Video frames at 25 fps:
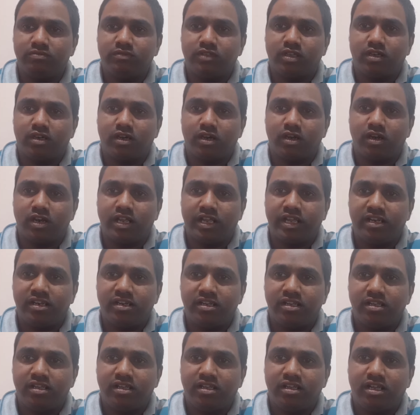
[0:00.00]
online
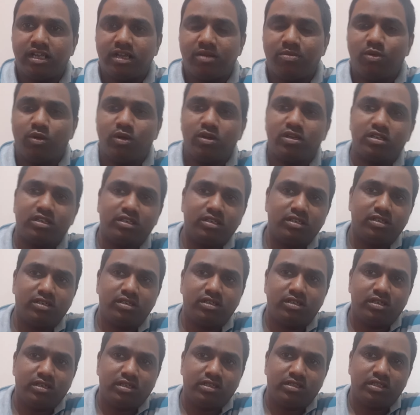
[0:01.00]
about
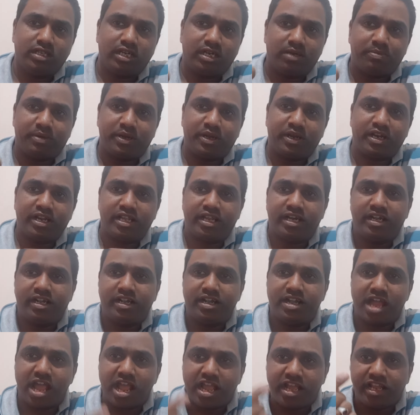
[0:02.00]
that particular
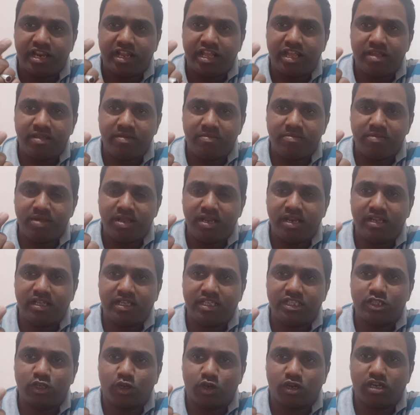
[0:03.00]
dairy milk
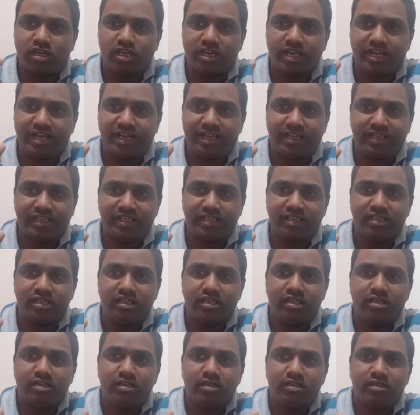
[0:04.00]
chocolate
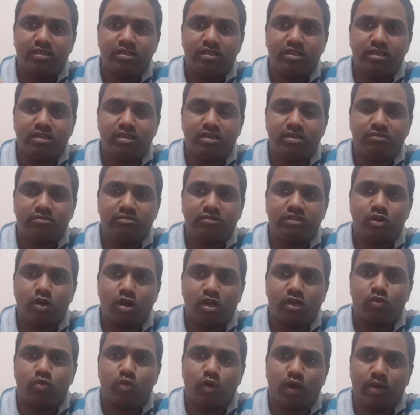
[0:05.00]

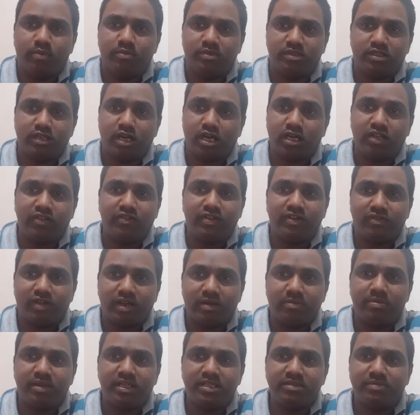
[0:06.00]
got worms. Not even
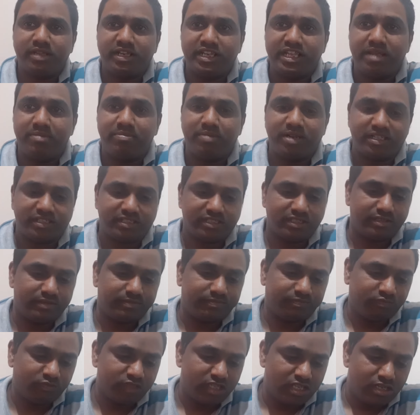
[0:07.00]
one place, many places.
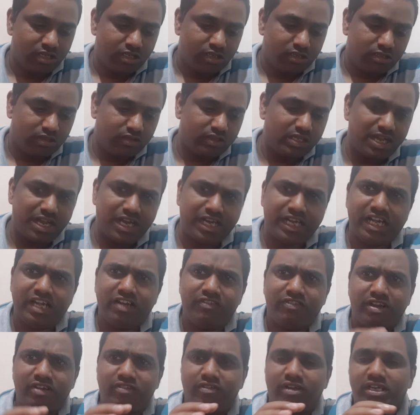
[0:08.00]
So they
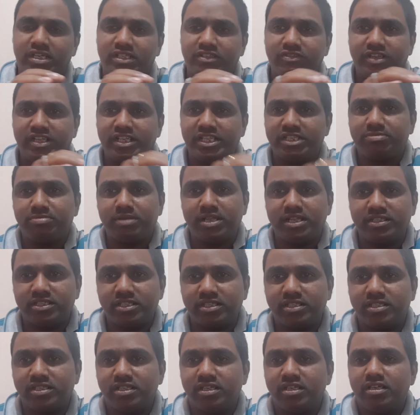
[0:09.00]
identified what are the various
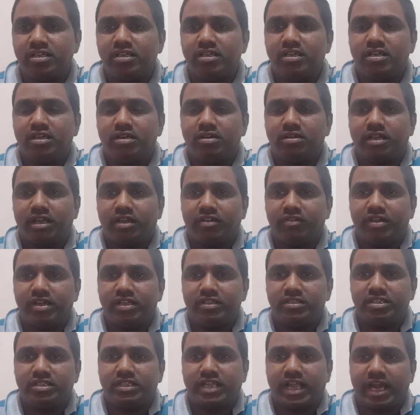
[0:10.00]
places, okay, where
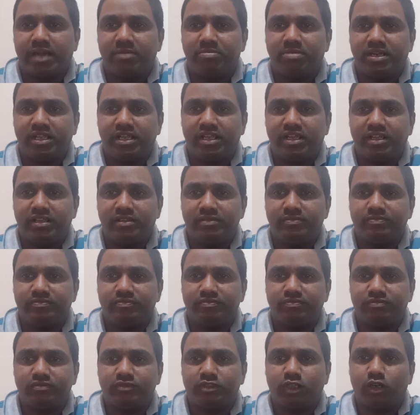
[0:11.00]
this Cadbury
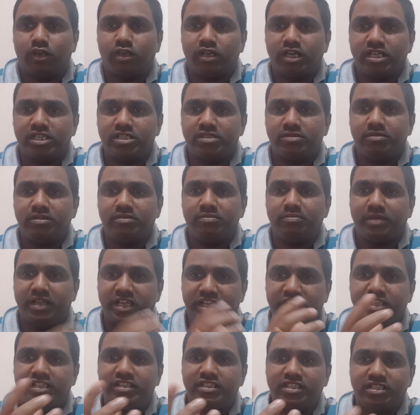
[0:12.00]
chocolates
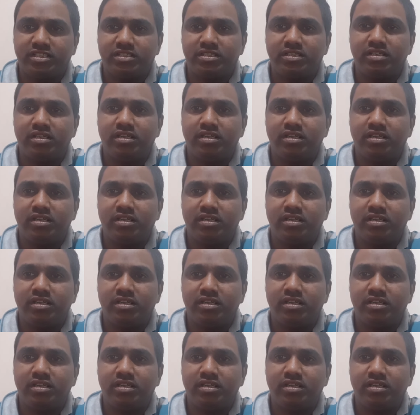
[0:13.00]
bearing this